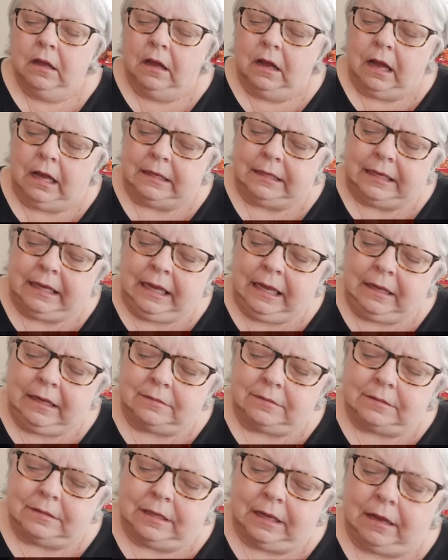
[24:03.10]
I
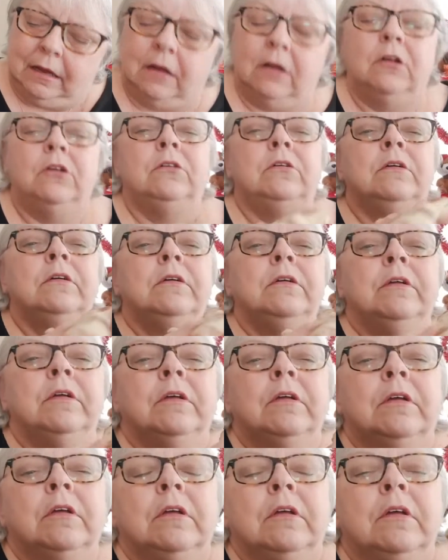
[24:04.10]
can't tell
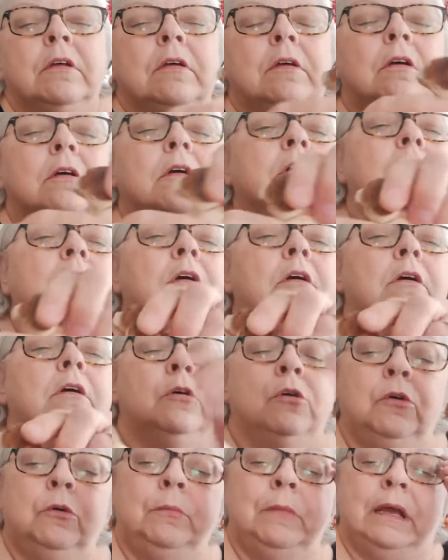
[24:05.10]

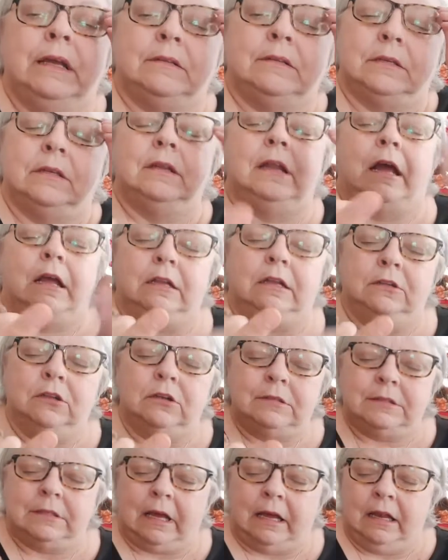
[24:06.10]
who makes it. It
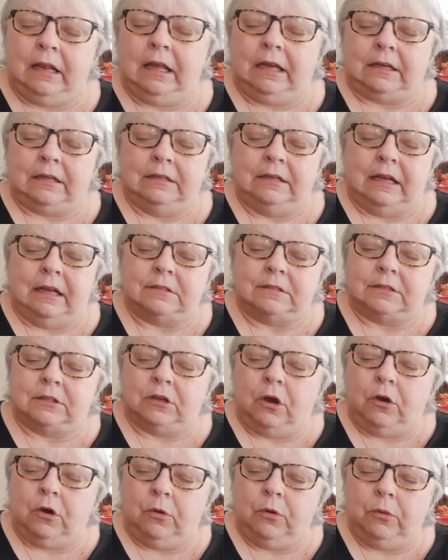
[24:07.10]
looks kind of like a
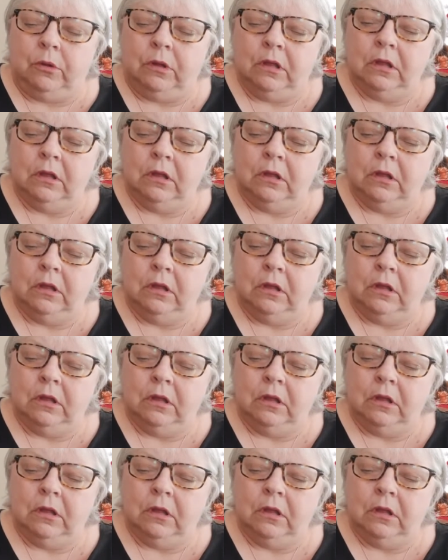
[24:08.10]
Nesco,